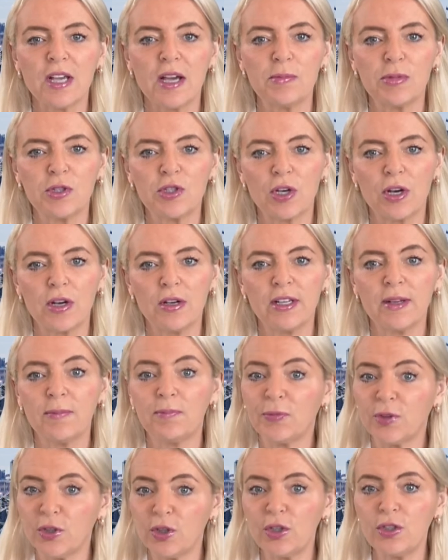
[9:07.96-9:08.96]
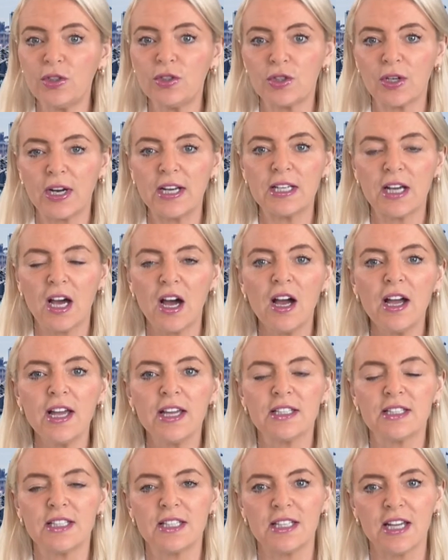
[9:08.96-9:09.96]
Petroleum could trade higher
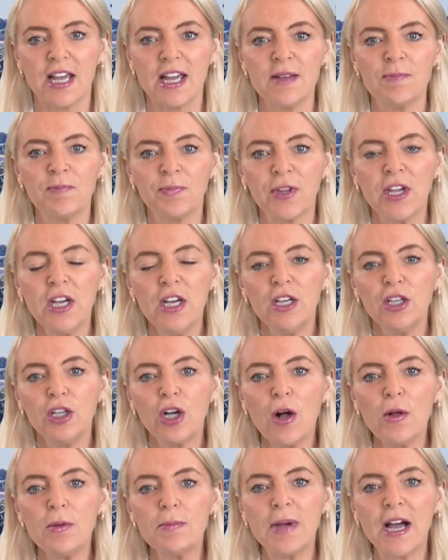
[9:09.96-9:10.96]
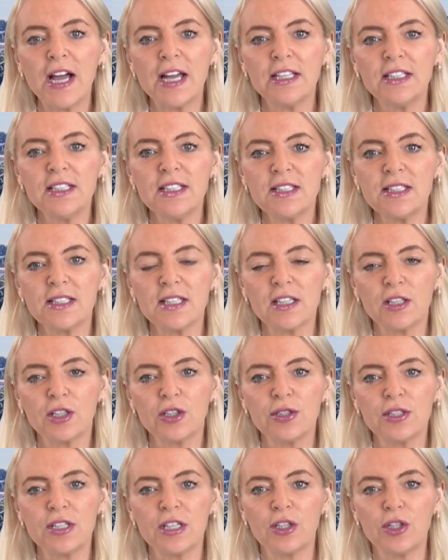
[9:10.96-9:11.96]
today. Gold miners,
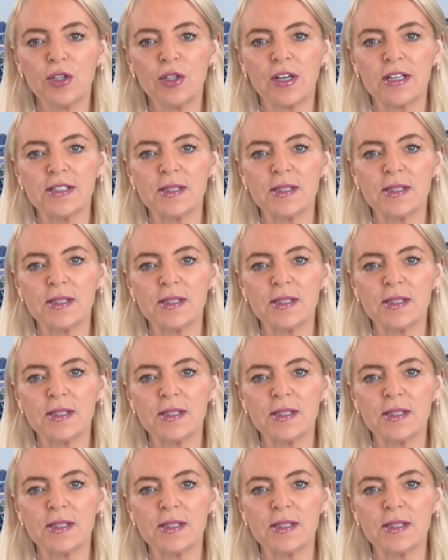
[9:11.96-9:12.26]
including Newcrest